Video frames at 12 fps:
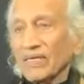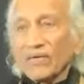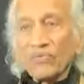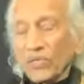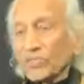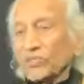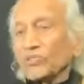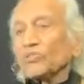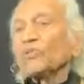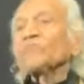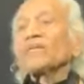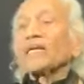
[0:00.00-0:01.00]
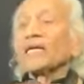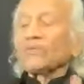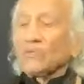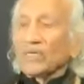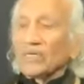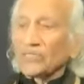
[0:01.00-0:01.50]
was so
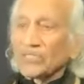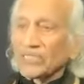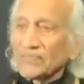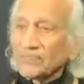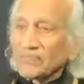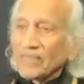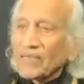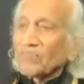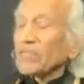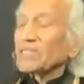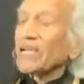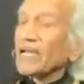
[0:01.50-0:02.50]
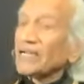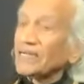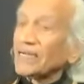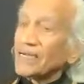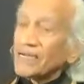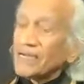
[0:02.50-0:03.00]
miraculous. But then
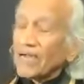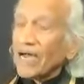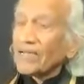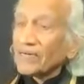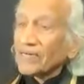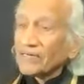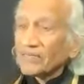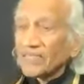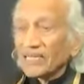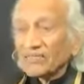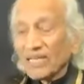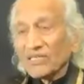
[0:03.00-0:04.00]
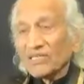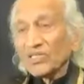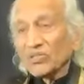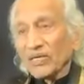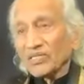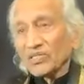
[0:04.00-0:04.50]
I read that that is
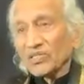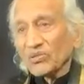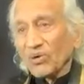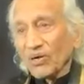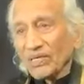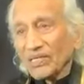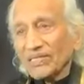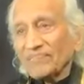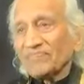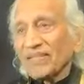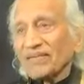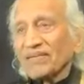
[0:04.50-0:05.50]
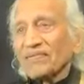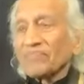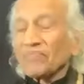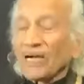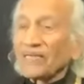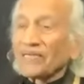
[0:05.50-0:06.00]
what is called
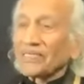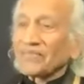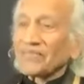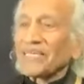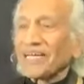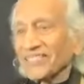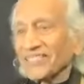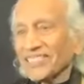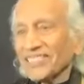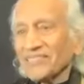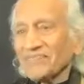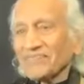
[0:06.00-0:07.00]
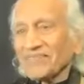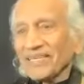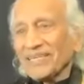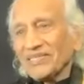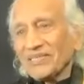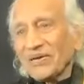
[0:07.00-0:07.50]
prana kriyas
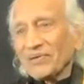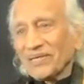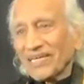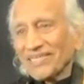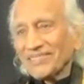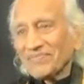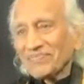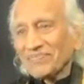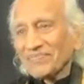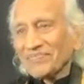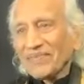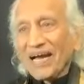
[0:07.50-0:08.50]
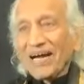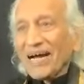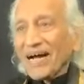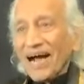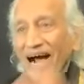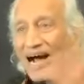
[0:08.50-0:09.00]
in yoga.
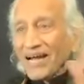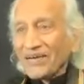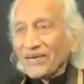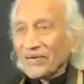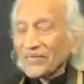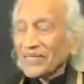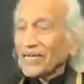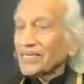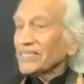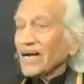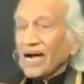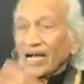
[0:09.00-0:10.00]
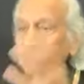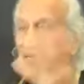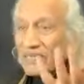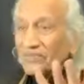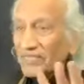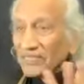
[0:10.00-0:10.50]
I
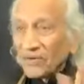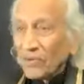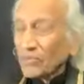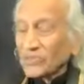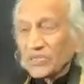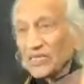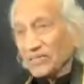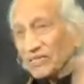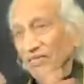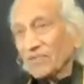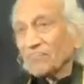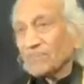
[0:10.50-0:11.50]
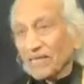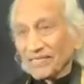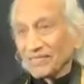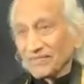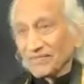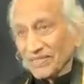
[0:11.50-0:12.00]
got the whole secret of prana
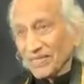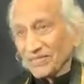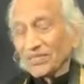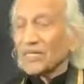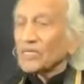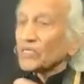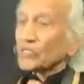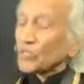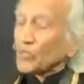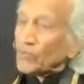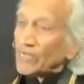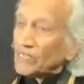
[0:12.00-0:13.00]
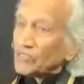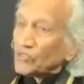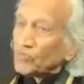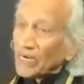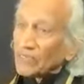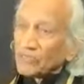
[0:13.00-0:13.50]
kriyas. So when you
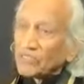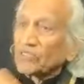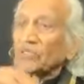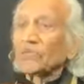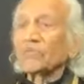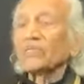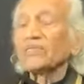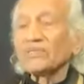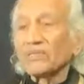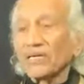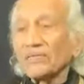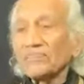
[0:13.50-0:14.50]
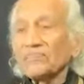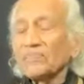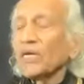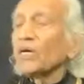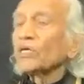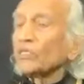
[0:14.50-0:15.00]
practice Yoga Nidra,
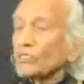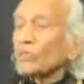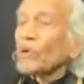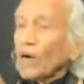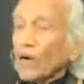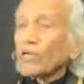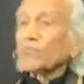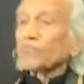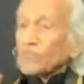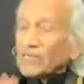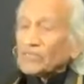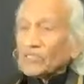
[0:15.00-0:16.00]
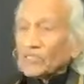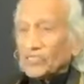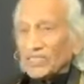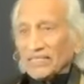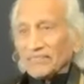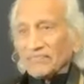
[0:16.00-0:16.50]
you are
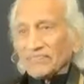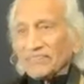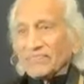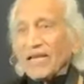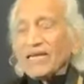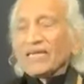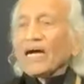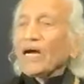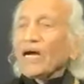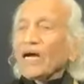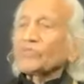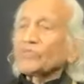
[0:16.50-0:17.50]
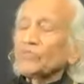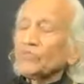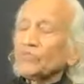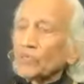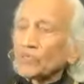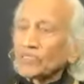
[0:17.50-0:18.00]
practicing how
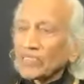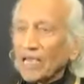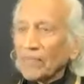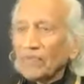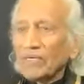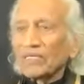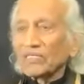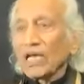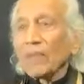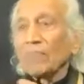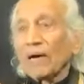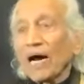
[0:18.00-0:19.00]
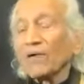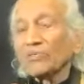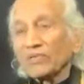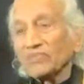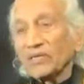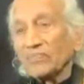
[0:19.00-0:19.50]
to step out
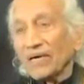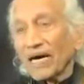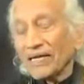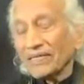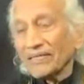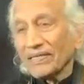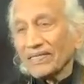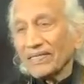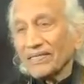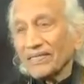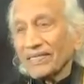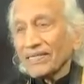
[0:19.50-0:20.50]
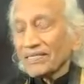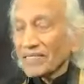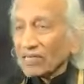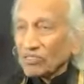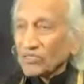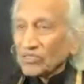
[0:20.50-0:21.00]
of the mind
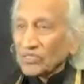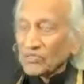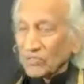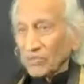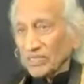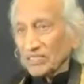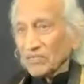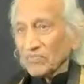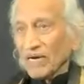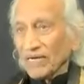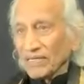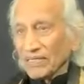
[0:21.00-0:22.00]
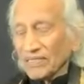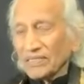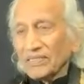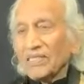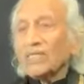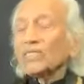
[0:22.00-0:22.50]
that is controlling the body,
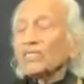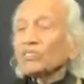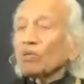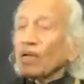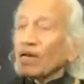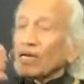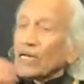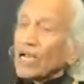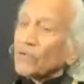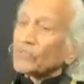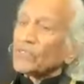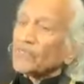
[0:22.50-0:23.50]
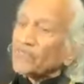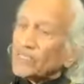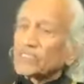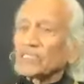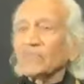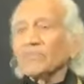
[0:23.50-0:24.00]
to allow the
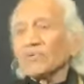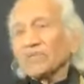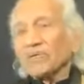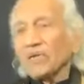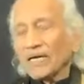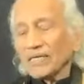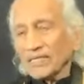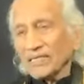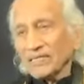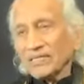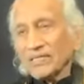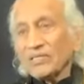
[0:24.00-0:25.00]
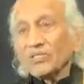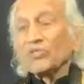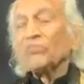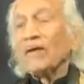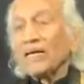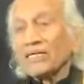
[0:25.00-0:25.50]
wisdom of the body to
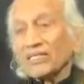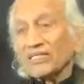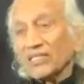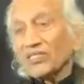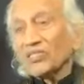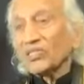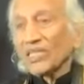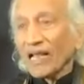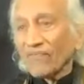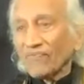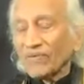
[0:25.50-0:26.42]
manage itself,